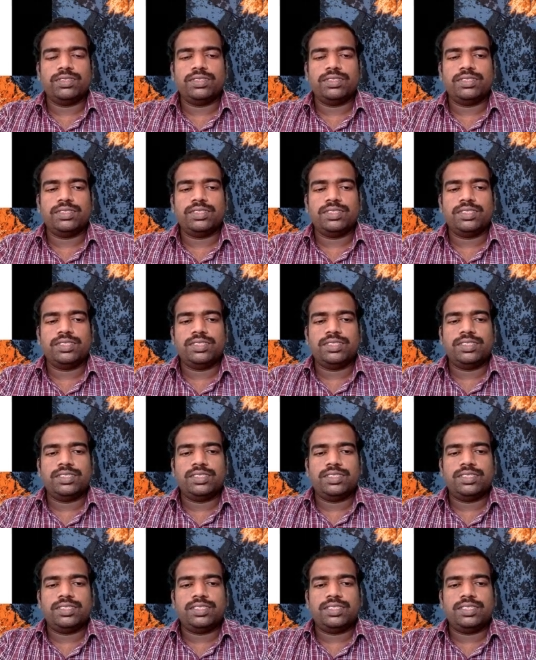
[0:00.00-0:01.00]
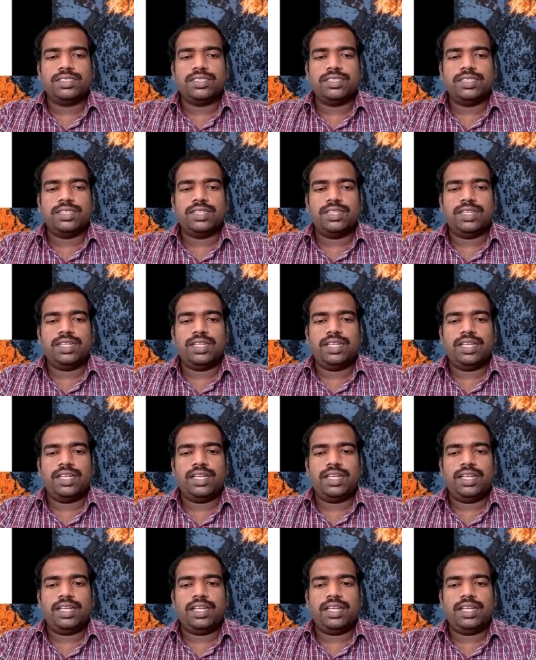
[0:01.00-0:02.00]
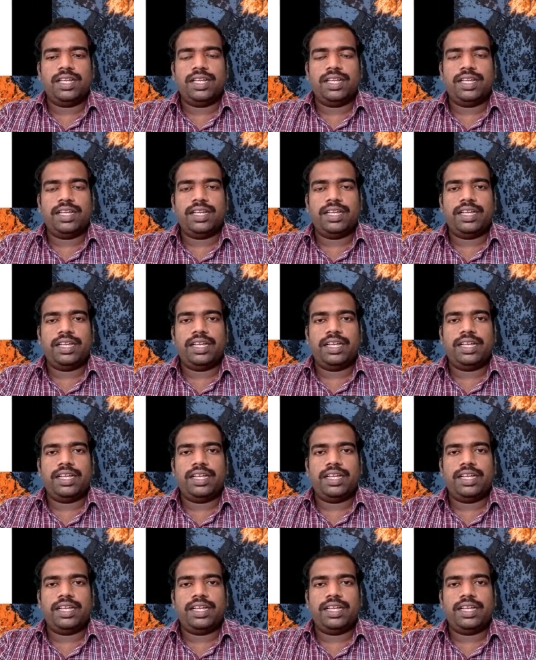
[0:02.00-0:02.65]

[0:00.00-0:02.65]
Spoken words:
[no speech]